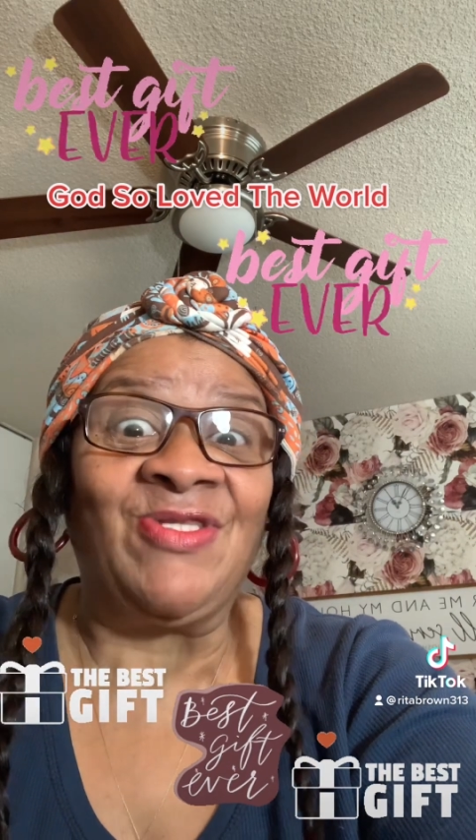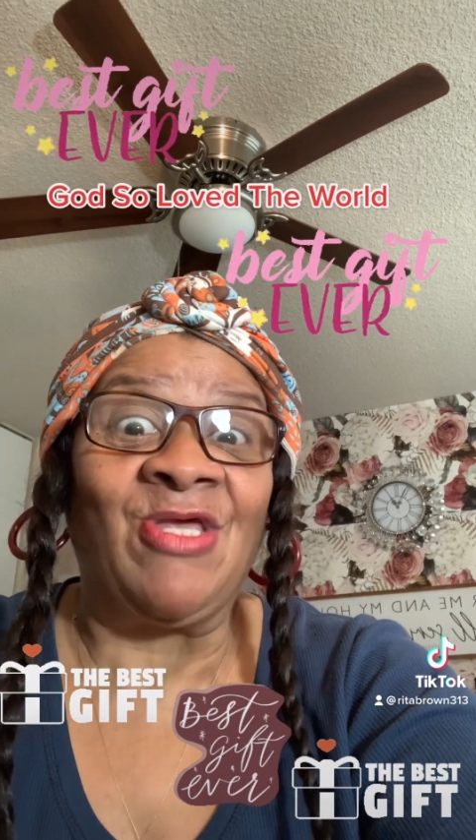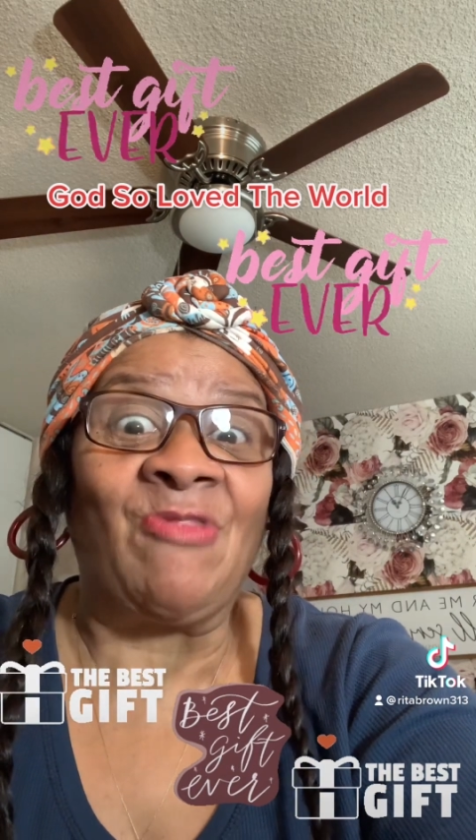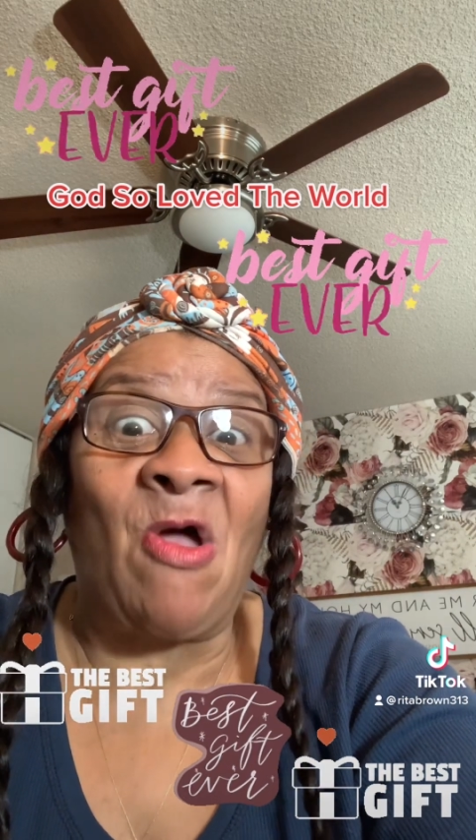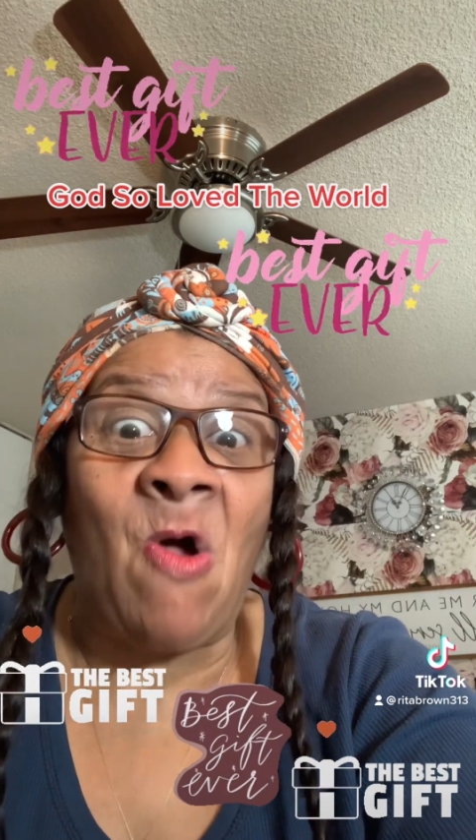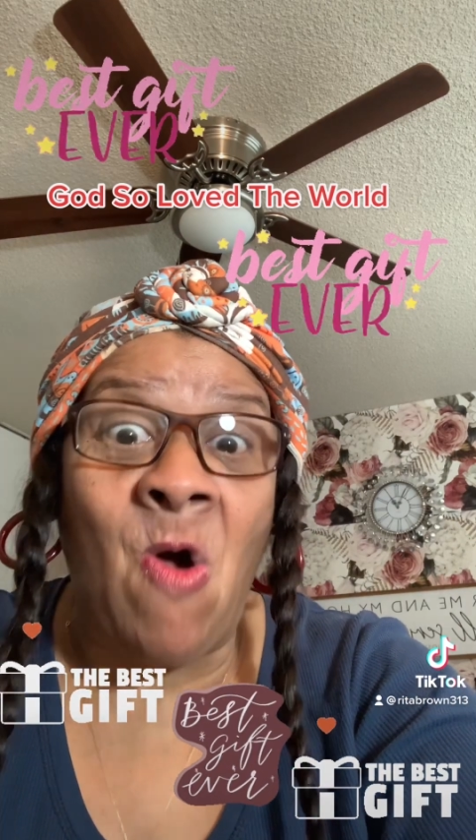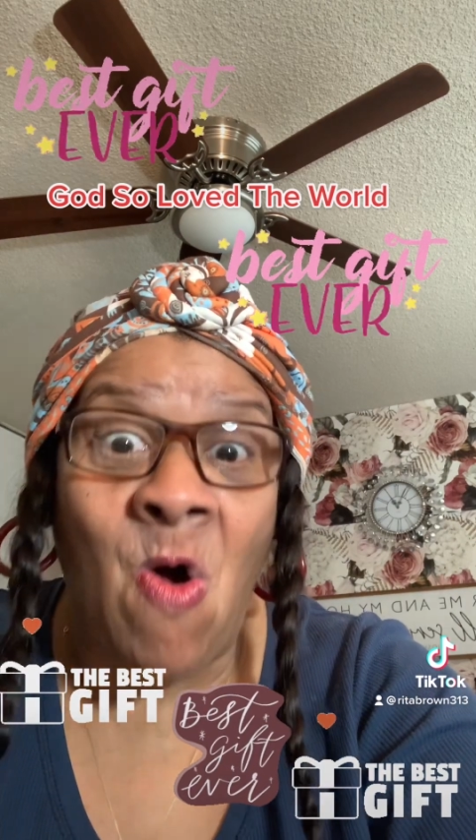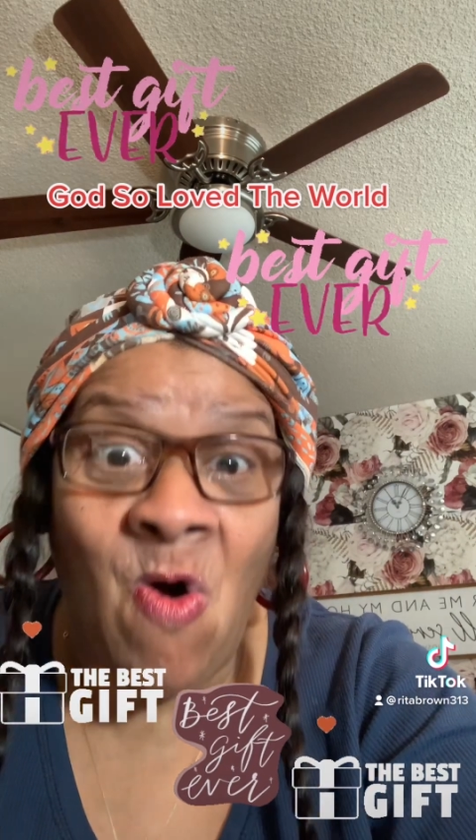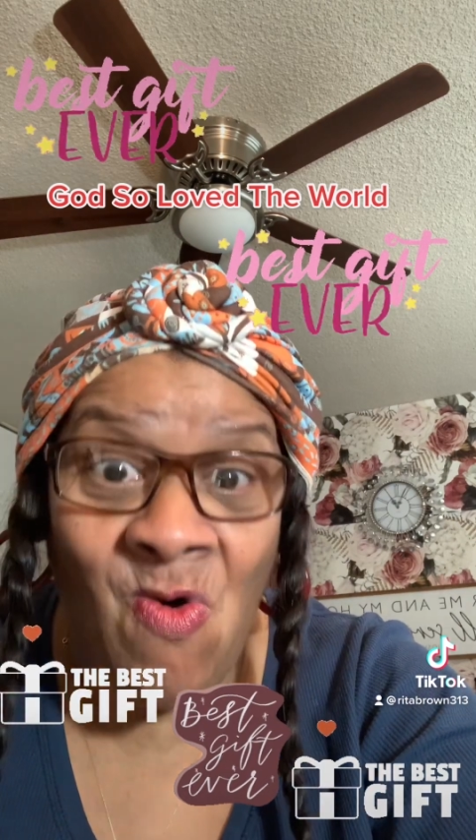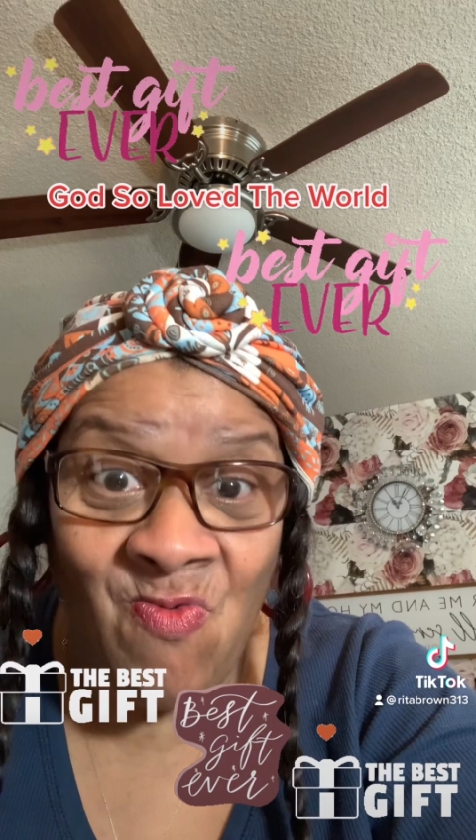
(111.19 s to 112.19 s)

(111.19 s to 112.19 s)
to the whole